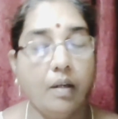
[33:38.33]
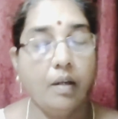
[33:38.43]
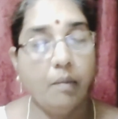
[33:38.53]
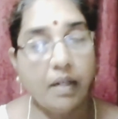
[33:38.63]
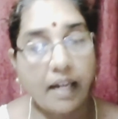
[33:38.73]

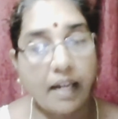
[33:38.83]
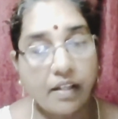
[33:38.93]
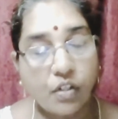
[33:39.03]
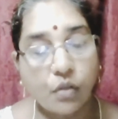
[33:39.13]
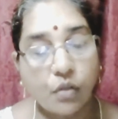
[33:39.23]
But that
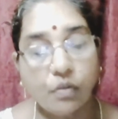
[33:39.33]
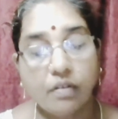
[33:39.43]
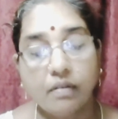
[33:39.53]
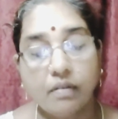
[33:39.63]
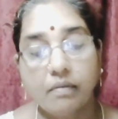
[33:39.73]
is the truth.
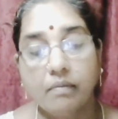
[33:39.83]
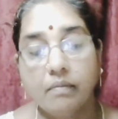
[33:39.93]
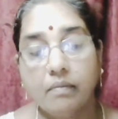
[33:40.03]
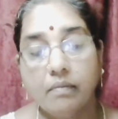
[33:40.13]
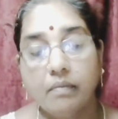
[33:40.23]

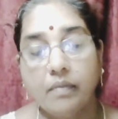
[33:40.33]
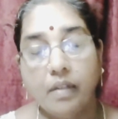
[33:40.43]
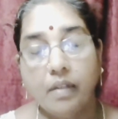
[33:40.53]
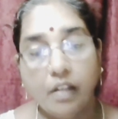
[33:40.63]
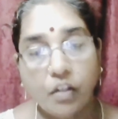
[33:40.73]

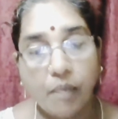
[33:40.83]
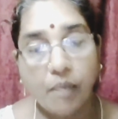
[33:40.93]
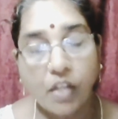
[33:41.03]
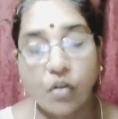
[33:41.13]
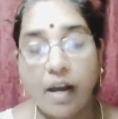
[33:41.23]
It
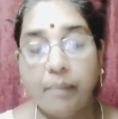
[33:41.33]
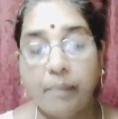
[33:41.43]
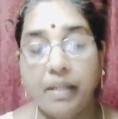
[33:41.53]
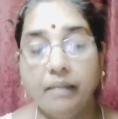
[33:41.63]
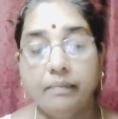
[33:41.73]
makes you happy.